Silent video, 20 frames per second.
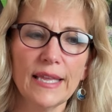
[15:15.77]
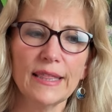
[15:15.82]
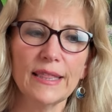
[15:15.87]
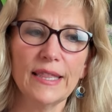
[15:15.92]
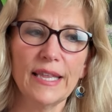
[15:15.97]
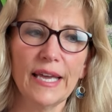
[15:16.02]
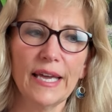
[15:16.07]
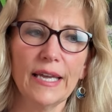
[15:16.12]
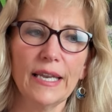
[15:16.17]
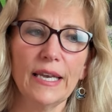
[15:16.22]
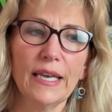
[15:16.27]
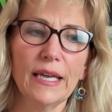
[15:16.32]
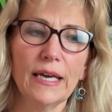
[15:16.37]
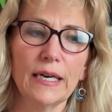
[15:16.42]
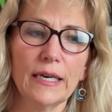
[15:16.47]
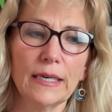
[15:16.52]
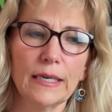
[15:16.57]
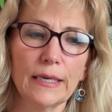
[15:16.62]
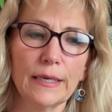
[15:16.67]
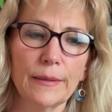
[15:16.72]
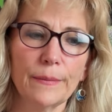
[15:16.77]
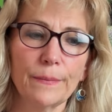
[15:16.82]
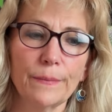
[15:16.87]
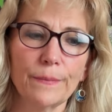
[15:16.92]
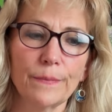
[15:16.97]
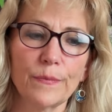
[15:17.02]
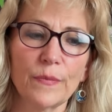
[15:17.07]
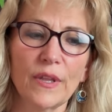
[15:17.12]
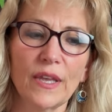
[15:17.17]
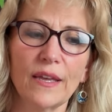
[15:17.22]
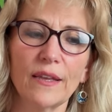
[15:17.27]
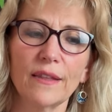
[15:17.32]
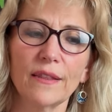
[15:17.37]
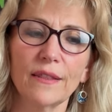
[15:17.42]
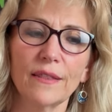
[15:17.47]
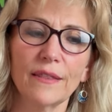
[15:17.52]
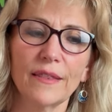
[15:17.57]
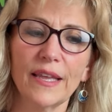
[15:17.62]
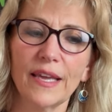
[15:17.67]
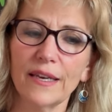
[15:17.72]
then um,
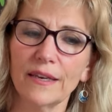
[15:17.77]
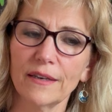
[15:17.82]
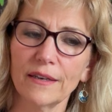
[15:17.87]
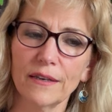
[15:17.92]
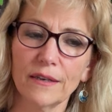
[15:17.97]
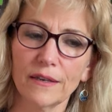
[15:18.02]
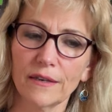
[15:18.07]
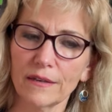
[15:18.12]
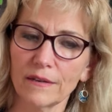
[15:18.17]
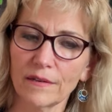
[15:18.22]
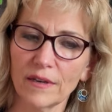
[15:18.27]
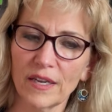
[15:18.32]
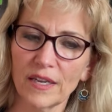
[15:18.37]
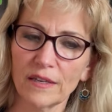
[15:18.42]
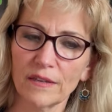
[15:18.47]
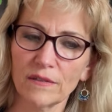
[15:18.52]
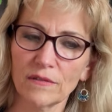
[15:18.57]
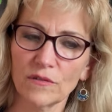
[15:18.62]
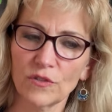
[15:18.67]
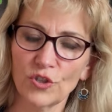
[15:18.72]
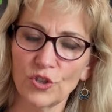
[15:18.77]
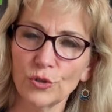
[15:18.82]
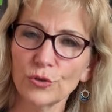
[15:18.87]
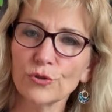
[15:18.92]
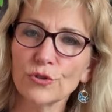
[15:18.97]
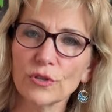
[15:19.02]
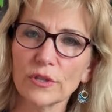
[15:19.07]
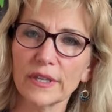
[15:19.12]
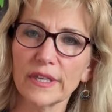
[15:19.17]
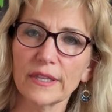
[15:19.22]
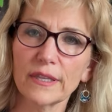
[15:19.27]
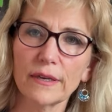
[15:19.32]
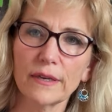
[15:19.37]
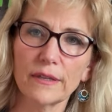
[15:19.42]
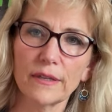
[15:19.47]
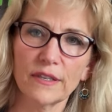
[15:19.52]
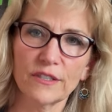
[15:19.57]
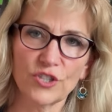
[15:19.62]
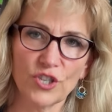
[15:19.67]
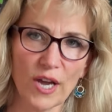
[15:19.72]
then usually the,
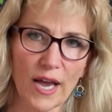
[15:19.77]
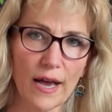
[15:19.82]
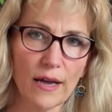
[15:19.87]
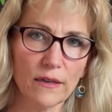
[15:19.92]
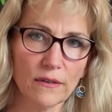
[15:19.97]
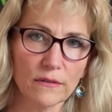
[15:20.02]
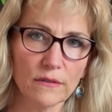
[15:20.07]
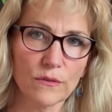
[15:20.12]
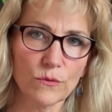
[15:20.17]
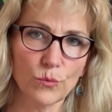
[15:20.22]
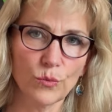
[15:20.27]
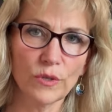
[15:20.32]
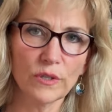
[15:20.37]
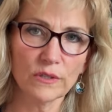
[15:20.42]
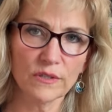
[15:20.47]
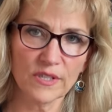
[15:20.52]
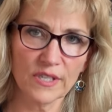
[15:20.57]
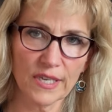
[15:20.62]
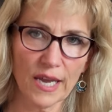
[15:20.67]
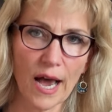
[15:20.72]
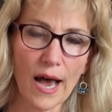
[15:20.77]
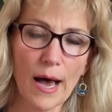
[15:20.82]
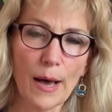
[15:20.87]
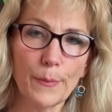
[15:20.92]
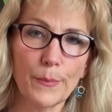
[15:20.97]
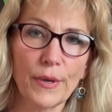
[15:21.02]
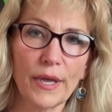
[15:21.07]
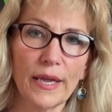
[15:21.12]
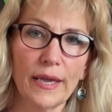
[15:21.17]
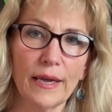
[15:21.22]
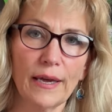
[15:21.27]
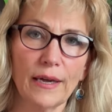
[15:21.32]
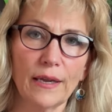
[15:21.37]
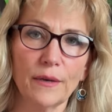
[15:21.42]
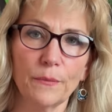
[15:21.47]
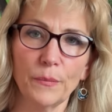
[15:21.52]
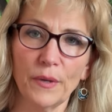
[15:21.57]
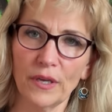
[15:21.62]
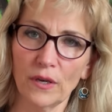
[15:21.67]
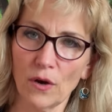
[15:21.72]
the child will stop
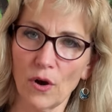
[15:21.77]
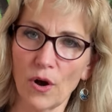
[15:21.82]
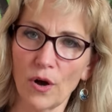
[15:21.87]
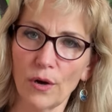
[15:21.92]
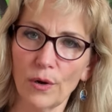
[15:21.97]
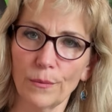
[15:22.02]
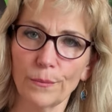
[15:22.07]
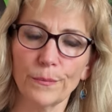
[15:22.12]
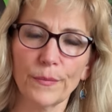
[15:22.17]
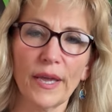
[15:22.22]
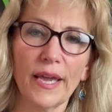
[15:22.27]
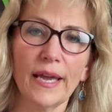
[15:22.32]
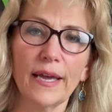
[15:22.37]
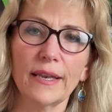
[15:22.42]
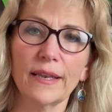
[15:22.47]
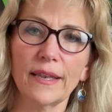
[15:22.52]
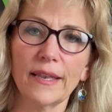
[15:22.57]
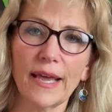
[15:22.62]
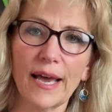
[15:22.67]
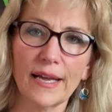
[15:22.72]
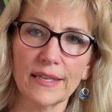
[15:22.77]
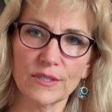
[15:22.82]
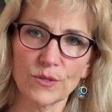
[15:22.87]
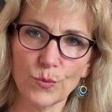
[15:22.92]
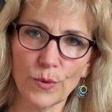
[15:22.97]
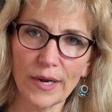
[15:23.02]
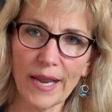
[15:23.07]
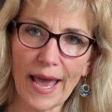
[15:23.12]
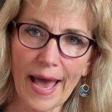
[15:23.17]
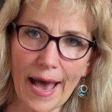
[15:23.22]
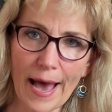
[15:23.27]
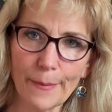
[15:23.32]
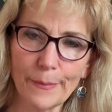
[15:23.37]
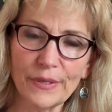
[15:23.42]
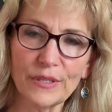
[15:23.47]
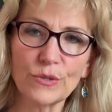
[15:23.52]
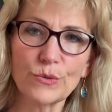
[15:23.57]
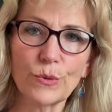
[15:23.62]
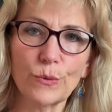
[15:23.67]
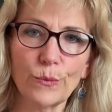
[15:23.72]
and be calm. And that's what
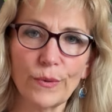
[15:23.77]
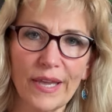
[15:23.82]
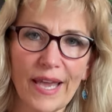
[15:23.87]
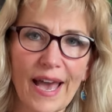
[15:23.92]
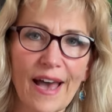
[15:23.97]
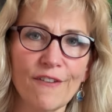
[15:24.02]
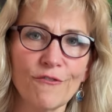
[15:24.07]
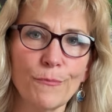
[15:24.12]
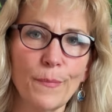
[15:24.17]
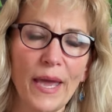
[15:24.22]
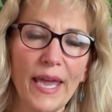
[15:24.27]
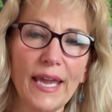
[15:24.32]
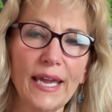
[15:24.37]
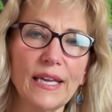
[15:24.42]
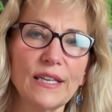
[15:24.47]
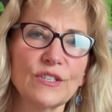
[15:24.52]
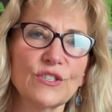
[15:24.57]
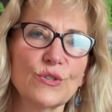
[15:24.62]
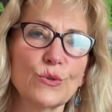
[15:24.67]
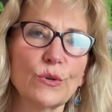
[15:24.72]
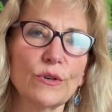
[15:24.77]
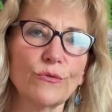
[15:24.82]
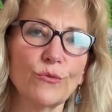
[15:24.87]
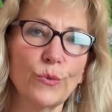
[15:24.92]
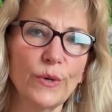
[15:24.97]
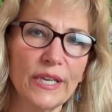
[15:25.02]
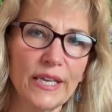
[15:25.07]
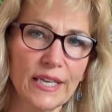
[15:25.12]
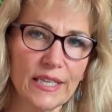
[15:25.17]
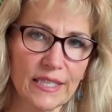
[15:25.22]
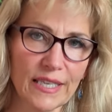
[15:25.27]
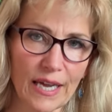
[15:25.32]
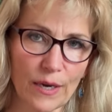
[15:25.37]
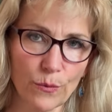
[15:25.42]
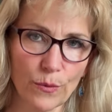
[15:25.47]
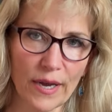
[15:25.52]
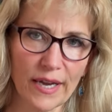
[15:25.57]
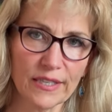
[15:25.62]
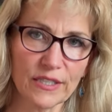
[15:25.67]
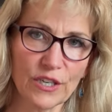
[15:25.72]
happens when we have pain. So if we can
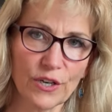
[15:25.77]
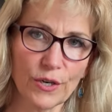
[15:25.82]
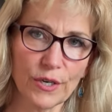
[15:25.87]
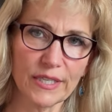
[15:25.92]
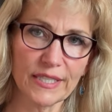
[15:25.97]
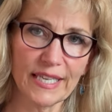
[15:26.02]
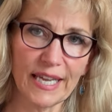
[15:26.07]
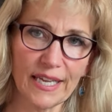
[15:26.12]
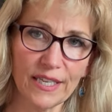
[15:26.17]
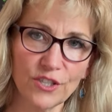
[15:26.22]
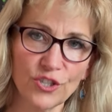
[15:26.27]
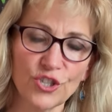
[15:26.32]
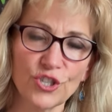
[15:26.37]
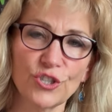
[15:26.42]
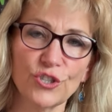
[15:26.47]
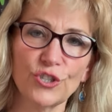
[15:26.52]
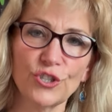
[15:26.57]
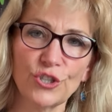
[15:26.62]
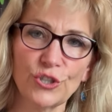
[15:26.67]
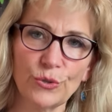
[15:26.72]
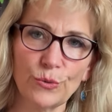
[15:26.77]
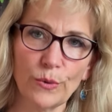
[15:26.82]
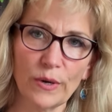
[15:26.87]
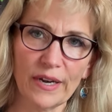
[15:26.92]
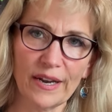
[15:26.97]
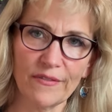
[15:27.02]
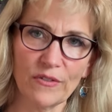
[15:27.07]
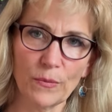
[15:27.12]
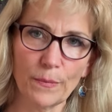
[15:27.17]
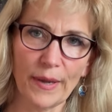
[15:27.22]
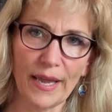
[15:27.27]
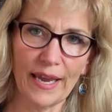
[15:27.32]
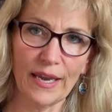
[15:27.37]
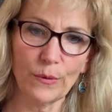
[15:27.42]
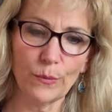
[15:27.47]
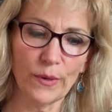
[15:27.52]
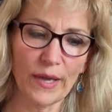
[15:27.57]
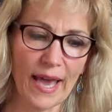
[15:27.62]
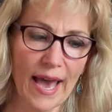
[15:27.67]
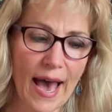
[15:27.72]
direct our attention to whatever
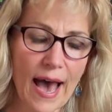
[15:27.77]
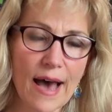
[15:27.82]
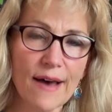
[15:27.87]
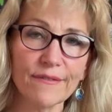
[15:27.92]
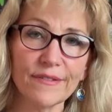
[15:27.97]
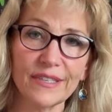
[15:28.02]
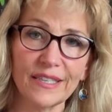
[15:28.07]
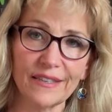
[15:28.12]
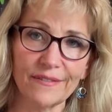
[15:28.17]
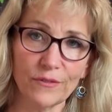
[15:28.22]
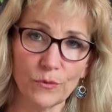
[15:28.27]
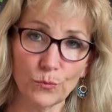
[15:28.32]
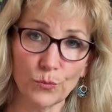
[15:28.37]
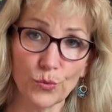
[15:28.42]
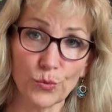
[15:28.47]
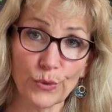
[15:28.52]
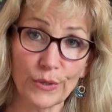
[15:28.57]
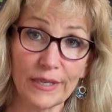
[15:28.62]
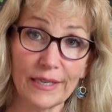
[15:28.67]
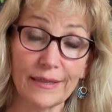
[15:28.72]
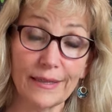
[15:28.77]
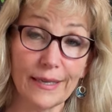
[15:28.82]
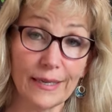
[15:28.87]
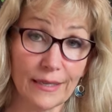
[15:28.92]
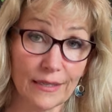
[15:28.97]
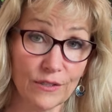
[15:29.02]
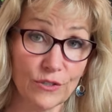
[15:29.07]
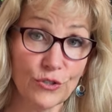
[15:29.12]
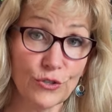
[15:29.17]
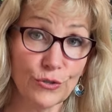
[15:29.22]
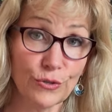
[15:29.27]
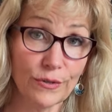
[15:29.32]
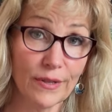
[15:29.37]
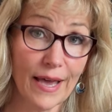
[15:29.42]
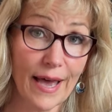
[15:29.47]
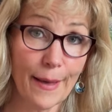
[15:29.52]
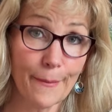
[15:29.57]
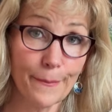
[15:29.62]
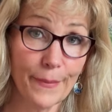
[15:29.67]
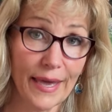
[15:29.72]
pain we have and even breathe into
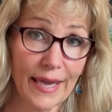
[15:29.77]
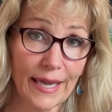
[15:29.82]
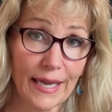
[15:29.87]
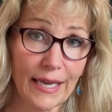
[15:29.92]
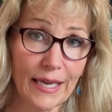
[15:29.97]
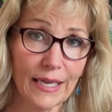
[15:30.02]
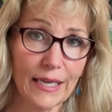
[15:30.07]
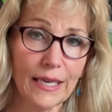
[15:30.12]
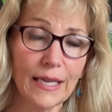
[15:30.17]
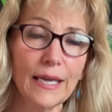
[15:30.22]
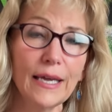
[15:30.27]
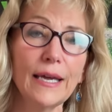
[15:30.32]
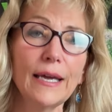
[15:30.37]
that pain,